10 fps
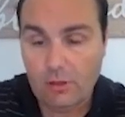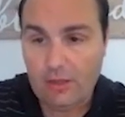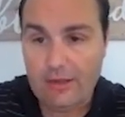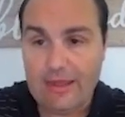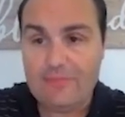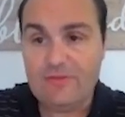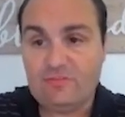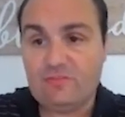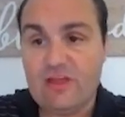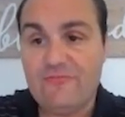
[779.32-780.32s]
And again, this
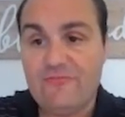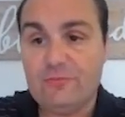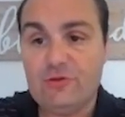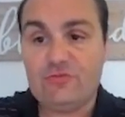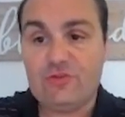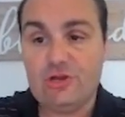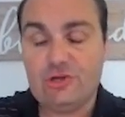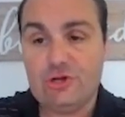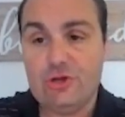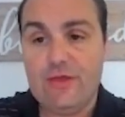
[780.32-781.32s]
stuff, I'm just trying to
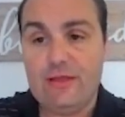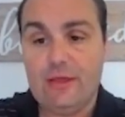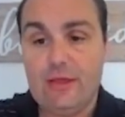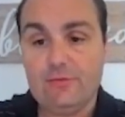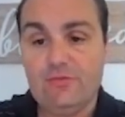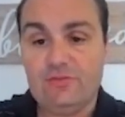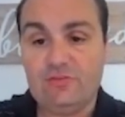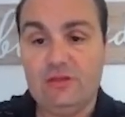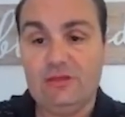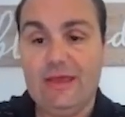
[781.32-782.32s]
show you that like this
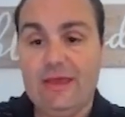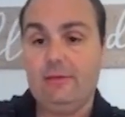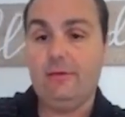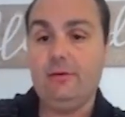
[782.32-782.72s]
can get